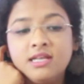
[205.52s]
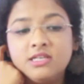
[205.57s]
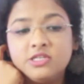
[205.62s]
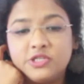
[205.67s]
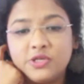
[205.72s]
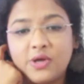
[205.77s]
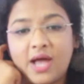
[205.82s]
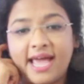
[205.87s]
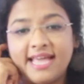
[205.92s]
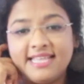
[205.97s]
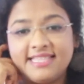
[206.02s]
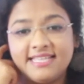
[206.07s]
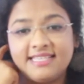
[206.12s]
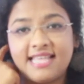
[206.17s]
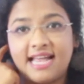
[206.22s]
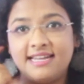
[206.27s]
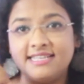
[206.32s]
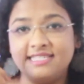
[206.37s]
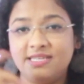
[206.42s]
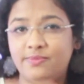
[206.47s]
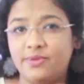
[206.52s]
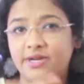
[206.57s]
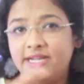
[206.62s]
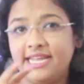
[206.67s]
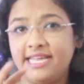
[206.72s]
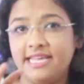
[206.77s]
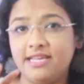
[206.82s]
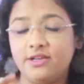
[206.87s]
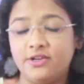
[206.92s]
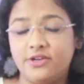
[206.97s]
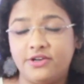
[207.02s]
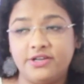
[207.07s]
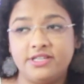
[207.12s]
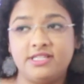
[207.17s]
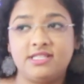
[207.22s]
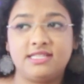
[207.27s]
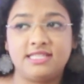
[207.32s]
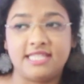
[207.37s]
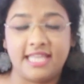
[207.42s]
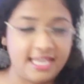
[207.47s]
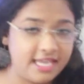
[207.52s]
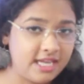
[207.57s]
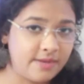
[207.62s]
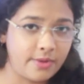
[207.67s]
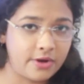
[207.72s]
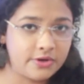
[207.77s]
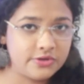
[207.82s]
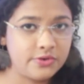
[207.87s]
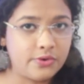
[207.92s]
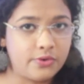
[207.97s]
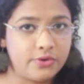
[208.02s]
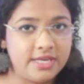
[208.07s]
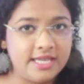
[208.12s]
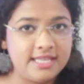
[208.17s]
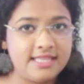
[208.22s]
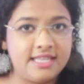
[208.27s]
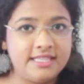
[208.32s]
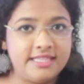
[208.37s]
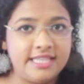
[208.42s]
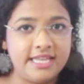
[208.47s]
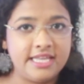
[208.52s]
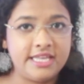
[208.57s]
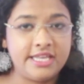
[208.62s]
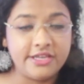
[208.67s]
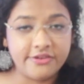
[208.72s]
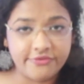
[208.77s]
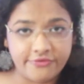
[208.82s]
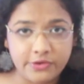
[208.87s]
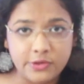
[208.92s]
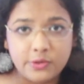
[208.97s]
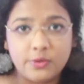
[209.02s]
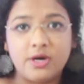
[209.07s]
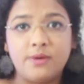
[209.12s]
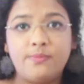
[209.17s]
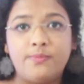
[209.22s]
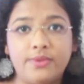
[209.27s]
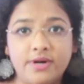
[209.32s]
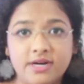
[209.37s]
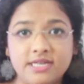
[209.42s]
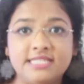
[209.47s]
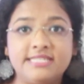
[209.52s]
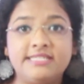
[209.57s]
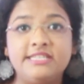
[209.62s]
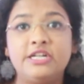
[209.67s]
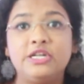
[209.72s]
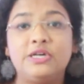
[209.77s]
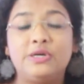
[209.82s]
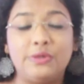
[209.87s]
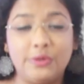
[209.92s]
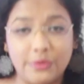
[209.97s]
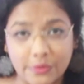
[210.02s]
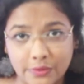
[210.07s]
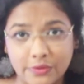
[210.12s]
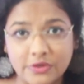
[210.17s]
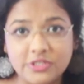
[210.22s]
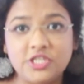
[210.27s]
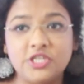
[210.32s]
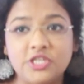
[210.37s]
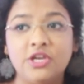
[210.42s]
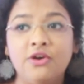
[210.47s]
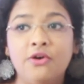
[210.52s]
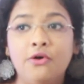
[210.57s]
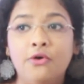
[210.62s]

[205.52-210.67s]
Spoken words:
So I think that is a pretty good thing about GOQii, that they give you a personal coach